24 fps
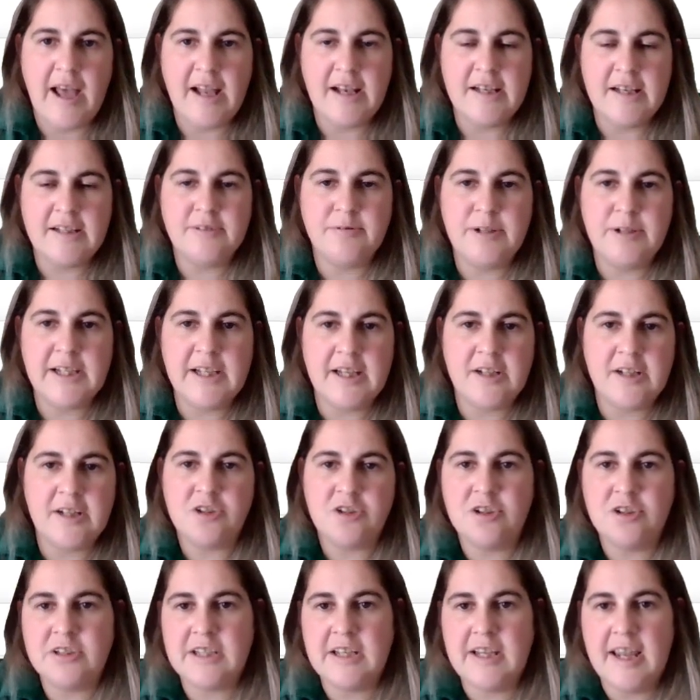And we can
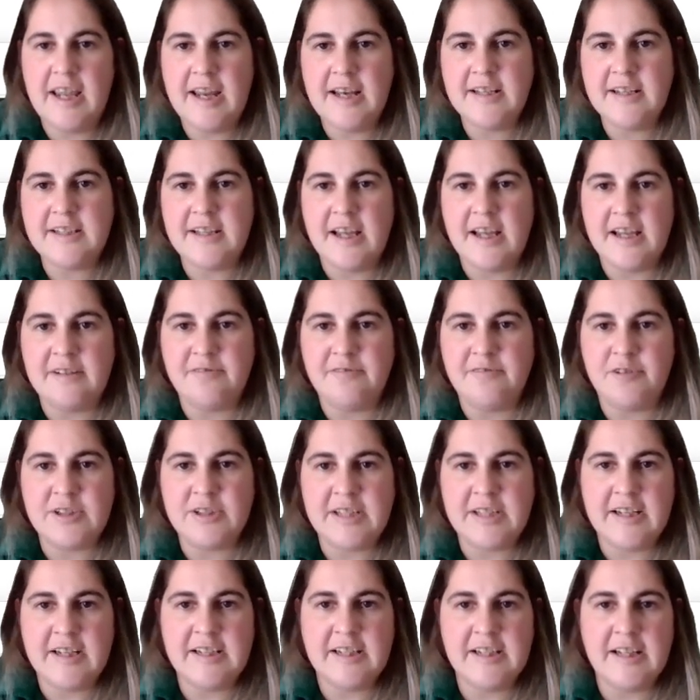choose an end date for
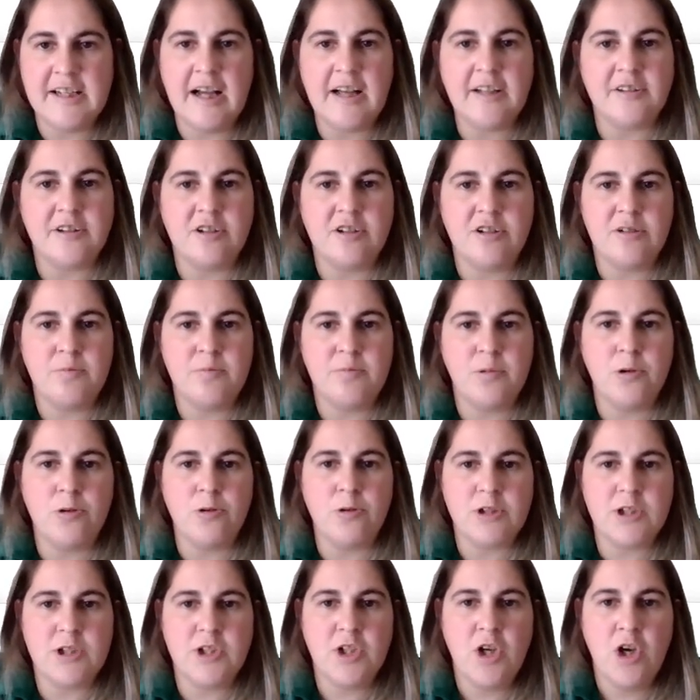sending out the
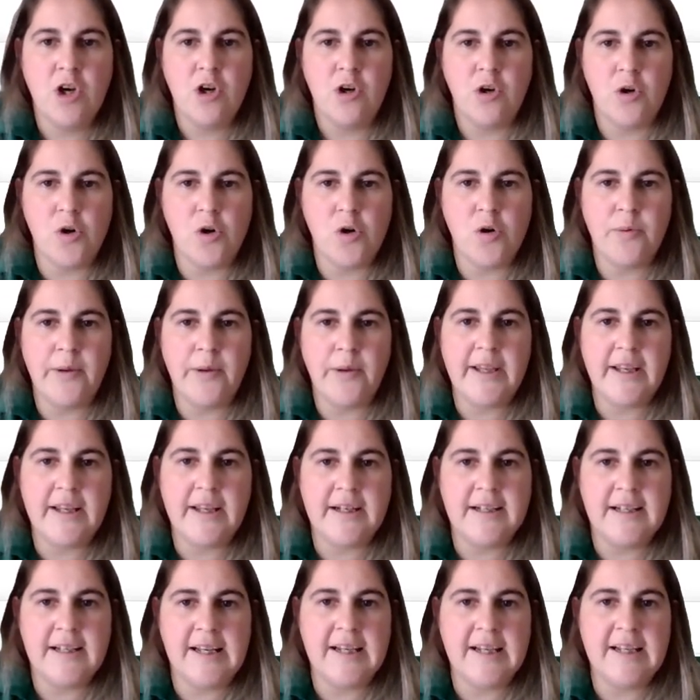reports. Or we
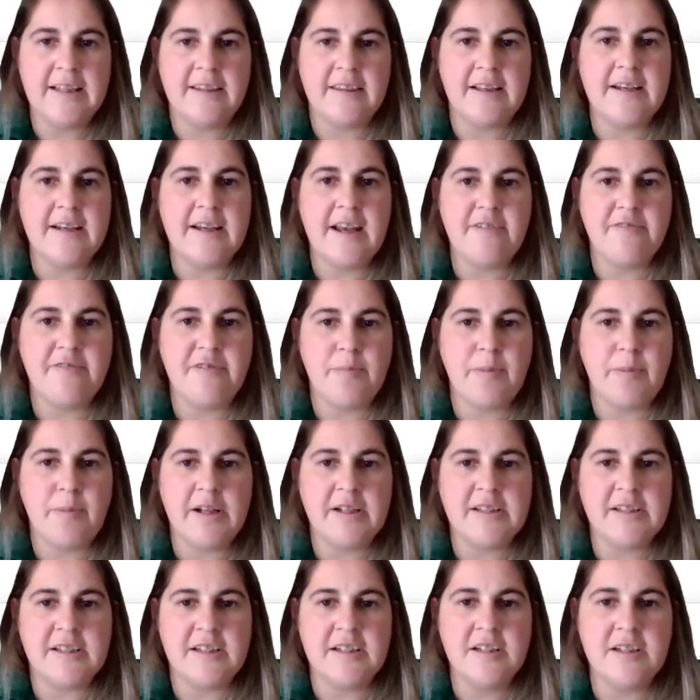can click the never
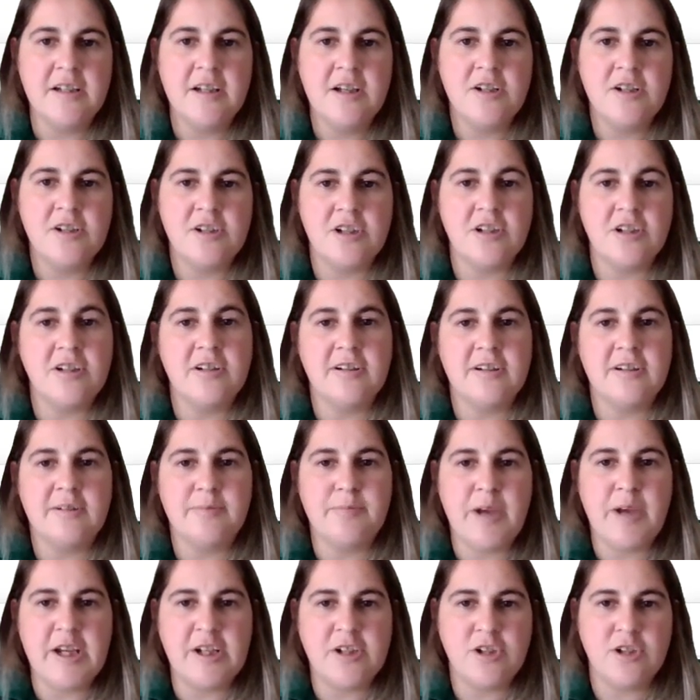button to
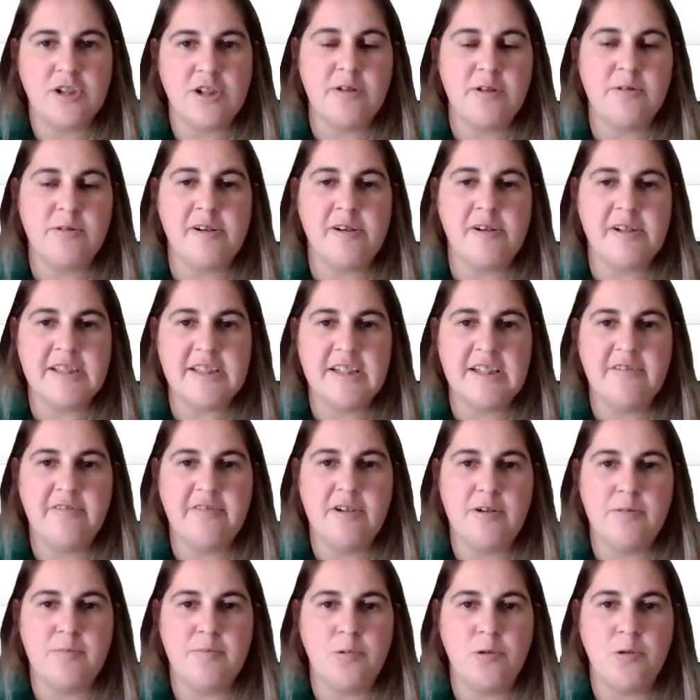make sure we receive a
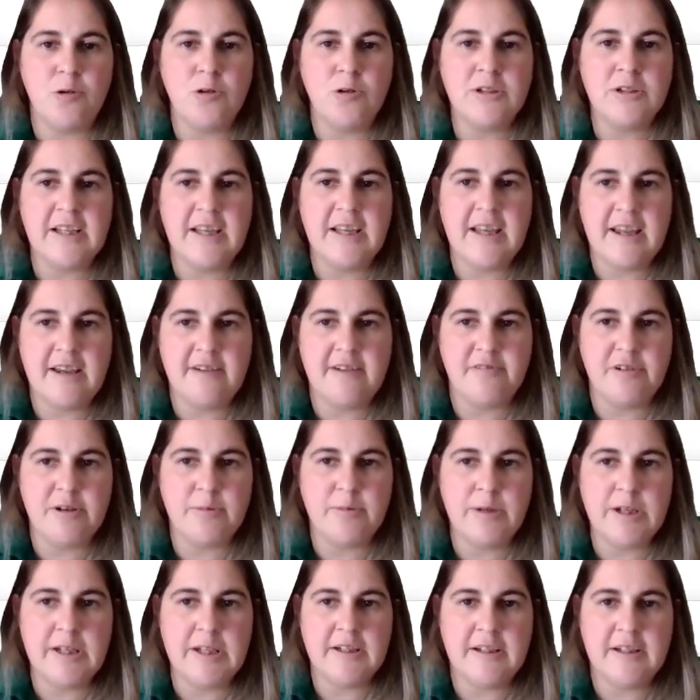report every
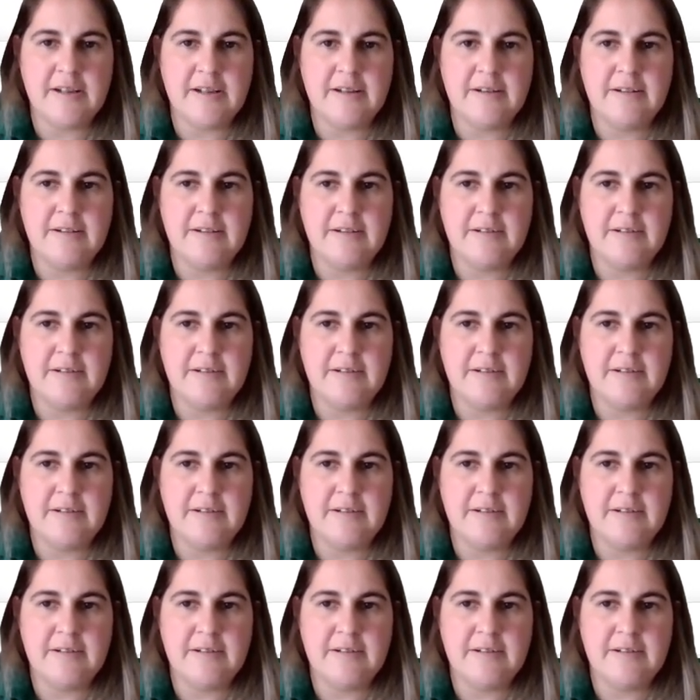week